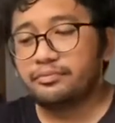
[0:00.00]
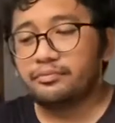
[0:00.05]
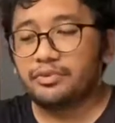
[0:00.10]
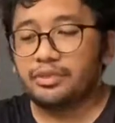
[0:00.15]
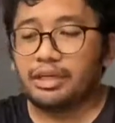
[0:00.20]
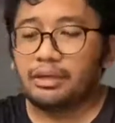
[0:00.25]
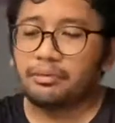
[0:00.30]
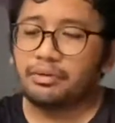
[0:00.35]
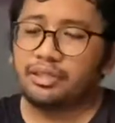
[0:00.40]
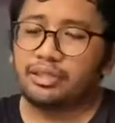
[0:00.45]

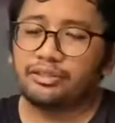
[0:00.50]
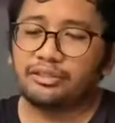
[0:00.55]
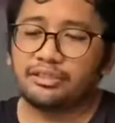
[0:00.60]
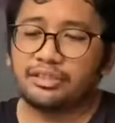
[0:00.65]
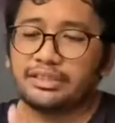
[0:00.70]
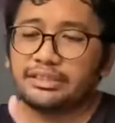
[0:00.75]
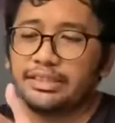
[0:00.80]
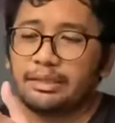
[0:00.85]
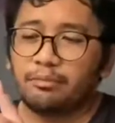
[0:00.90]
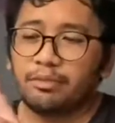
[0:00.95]
I'm gonna use the
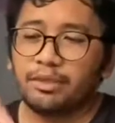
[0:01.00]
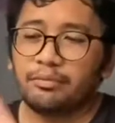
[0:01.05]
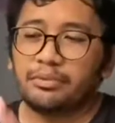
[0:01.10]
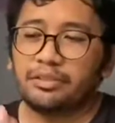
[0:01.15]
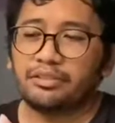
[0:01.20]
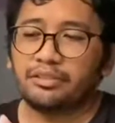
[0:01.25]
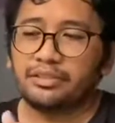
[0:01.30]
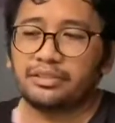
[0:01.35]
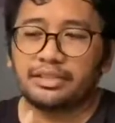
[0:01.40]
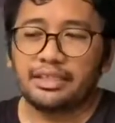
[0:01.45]
same one
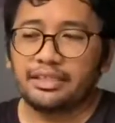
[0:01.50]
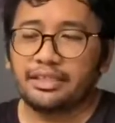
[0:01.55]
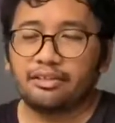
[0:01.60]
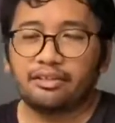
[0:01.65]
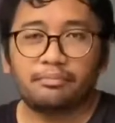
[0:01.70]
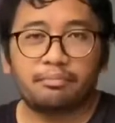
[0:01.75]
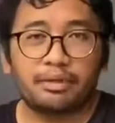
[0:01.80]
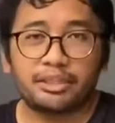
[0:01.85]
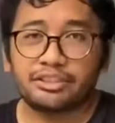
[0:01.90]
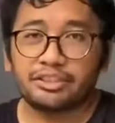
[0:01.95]
because I did
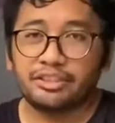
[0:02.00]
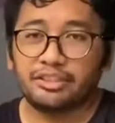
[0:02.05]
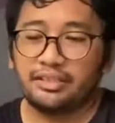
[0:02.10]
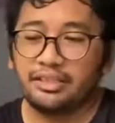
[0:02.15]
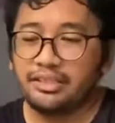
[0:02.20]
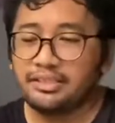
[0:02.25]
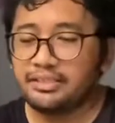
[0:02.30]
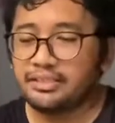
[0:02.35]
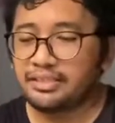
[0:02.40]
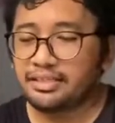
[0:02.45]
not puncture
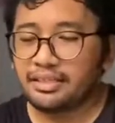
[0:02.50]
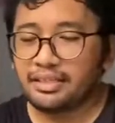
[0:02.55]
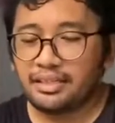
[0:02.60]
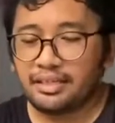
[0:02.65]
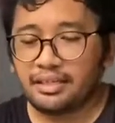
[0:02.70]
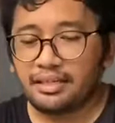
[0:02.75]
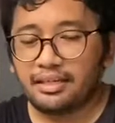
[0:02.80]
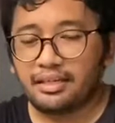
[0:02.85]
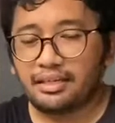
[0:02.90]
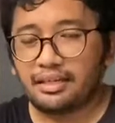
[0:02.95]
this.
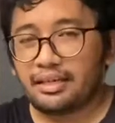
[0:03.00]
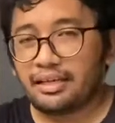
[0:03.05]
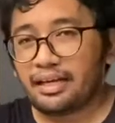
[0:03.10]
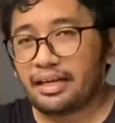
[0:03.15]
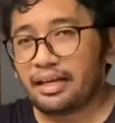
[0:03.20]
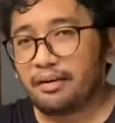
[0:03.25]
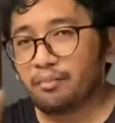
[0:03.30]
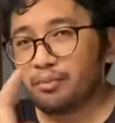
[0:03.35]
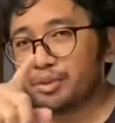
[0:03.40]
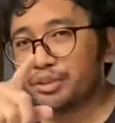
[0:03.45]

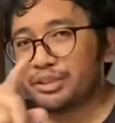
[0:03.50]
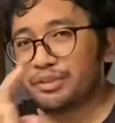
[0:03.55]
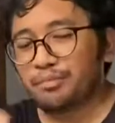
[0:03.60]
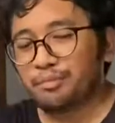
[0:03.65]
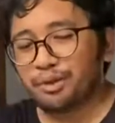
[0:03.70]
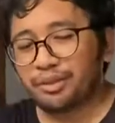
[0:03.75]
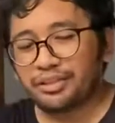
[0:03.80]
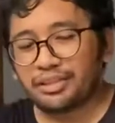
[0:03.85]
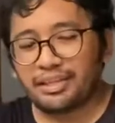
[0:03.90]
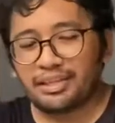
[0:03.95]
and most
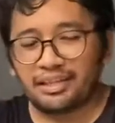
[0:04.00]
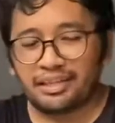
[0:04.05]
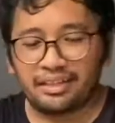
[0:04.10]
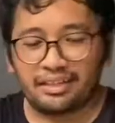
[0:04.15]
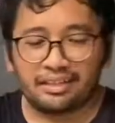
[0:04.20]
importantly,